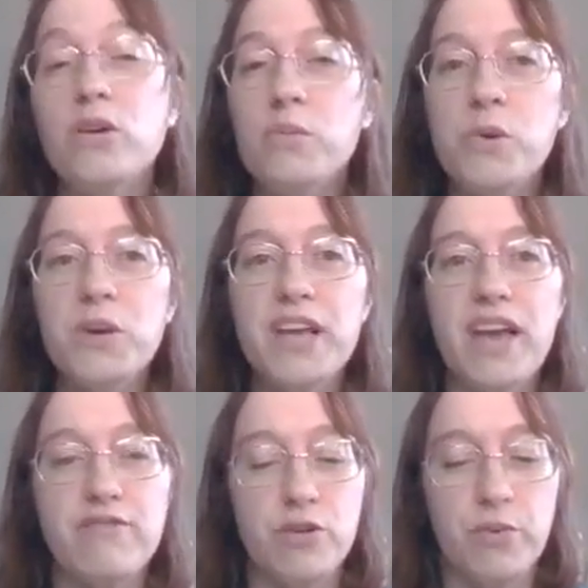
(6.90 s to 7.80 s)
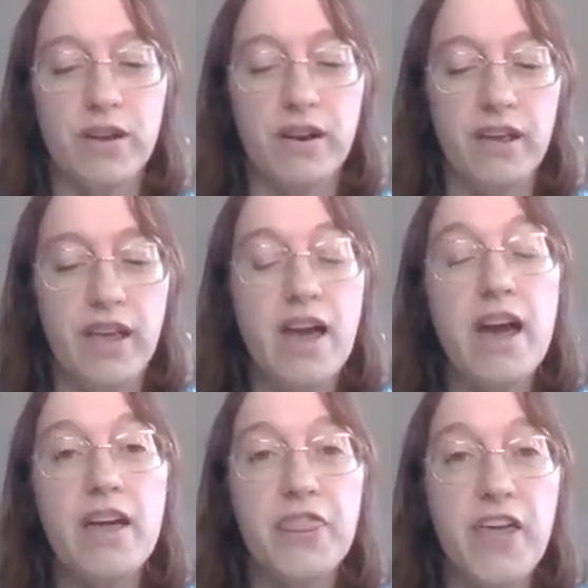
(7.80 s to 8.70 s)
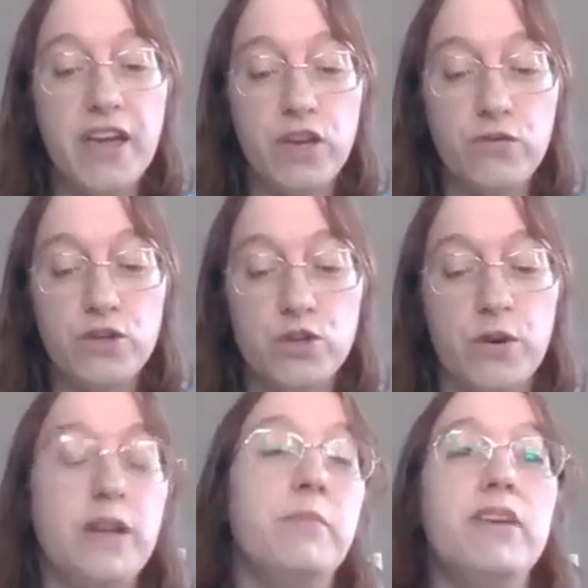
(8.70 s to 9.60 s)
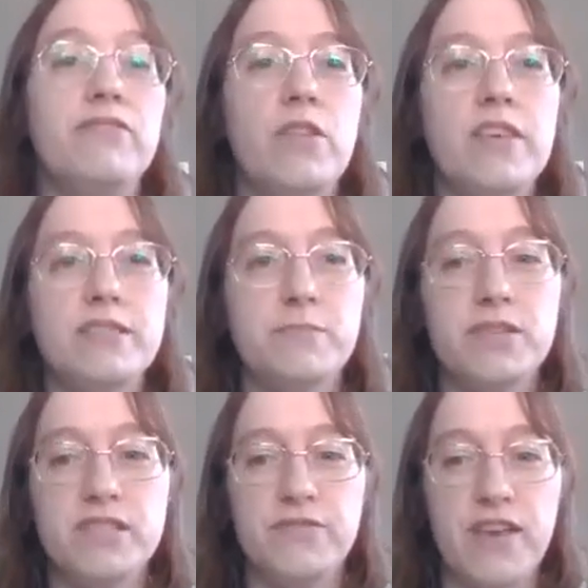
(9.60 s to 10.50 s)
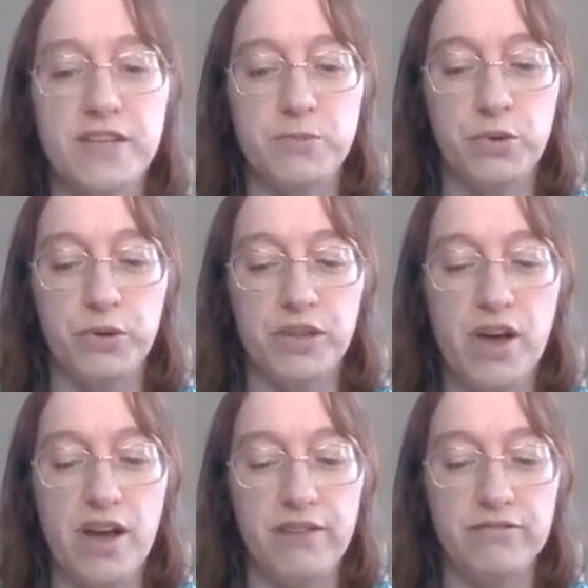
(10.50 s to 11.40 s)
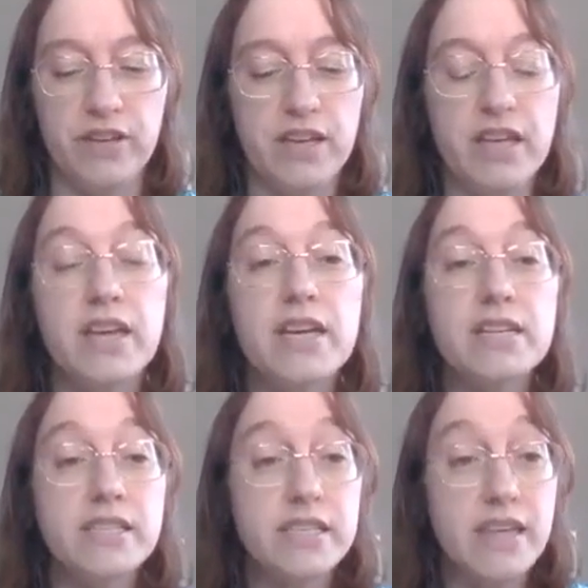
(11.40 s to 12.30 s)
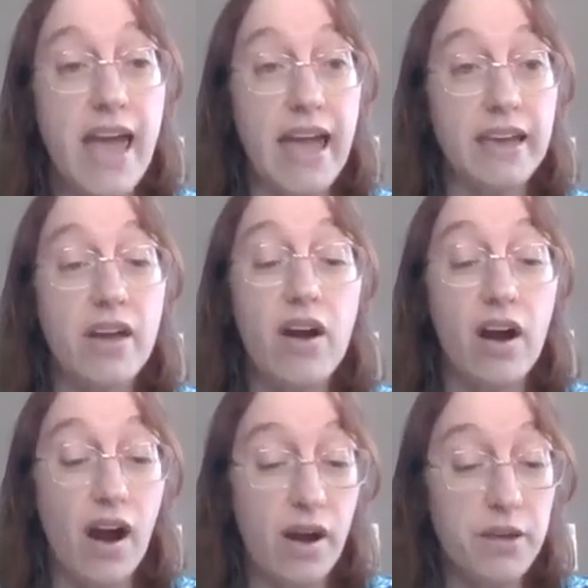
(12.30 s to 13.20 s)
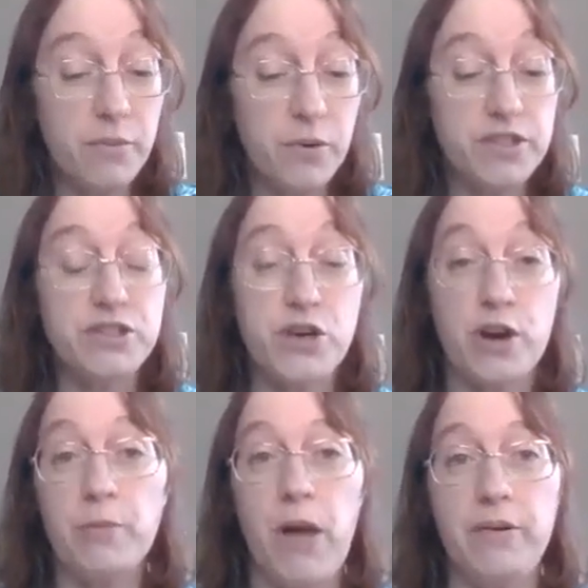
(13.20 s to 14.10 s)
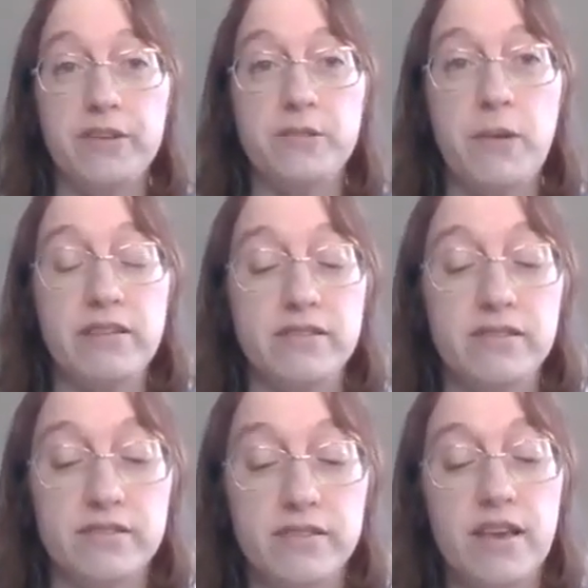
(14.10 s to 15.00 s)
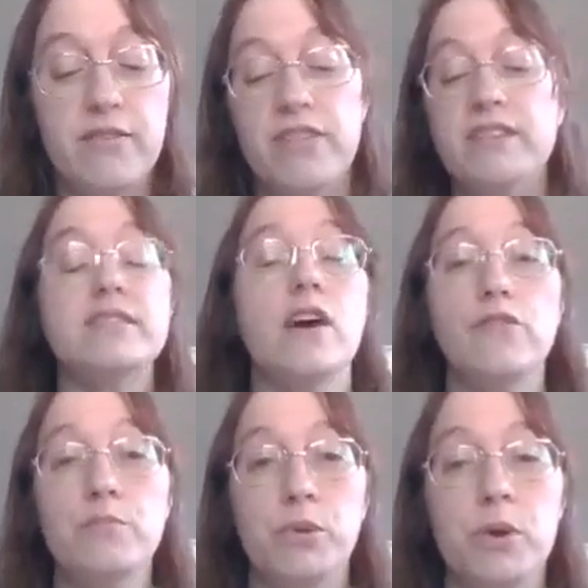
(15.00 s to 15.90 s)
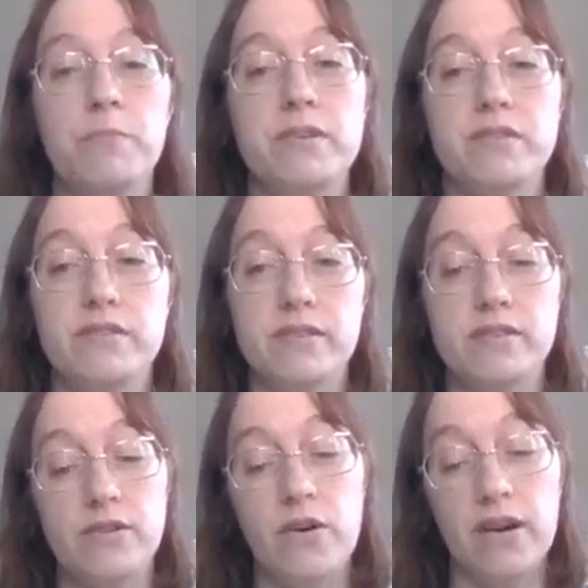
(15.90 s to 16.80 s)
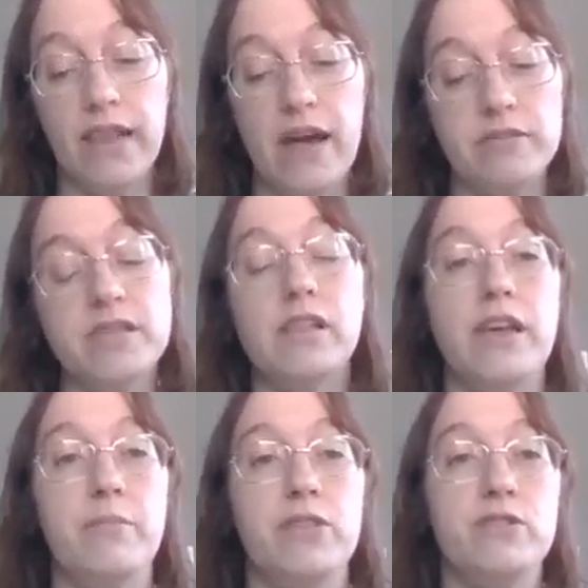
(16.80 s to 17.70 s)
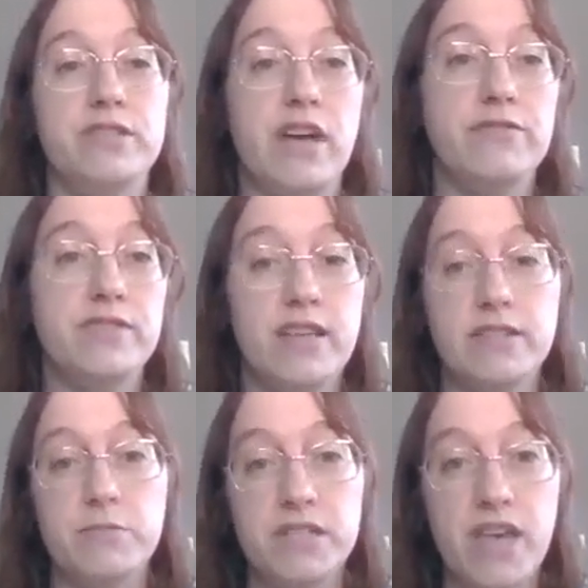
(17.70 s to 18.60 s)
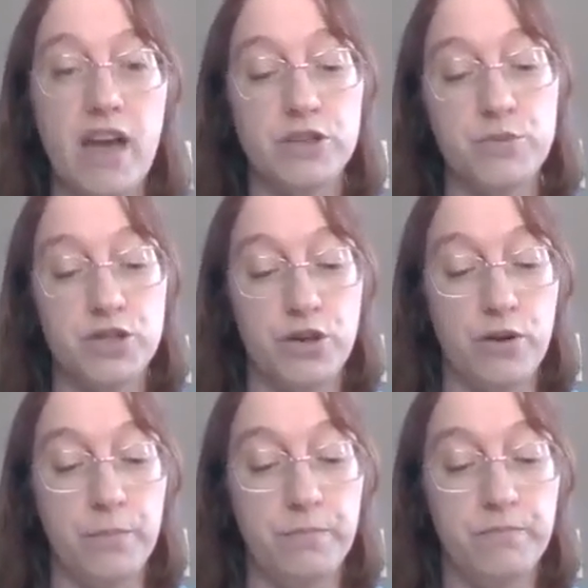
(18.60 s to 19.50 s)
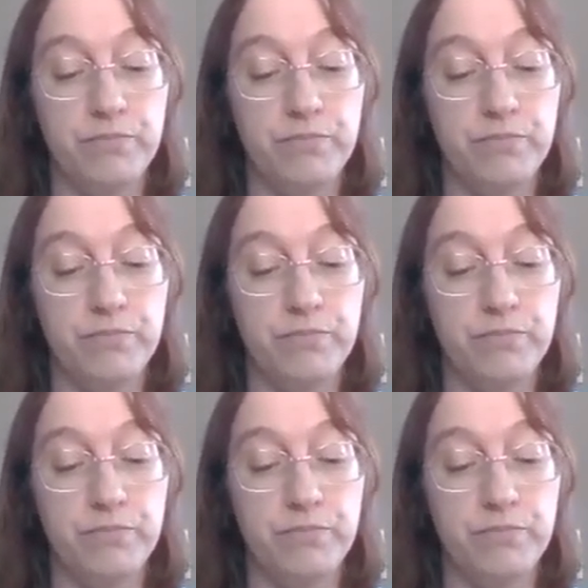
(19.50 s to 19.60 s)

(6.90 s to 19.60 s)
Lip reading: Good morning, everyone, and thank you for joining me for this month's Facebook Live. Today, I am going to talk about expenses that self-employed businesses are allowed to claim on their self-assessment tax return.